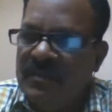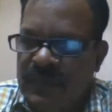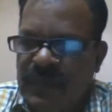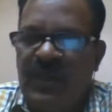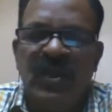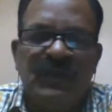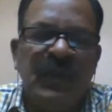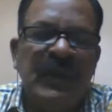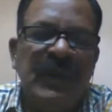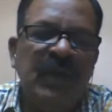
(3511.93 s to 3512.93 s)
serious
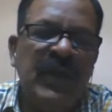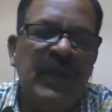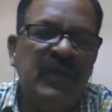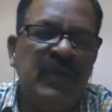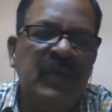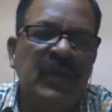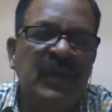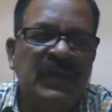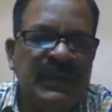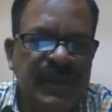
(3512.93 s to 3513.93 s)
problem we have to
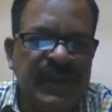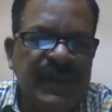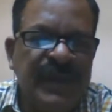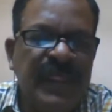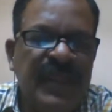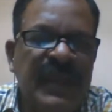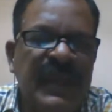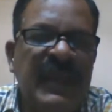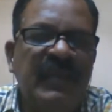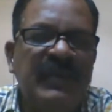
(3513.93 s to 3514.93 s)
take
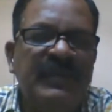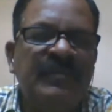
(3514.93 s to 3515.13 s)
anyway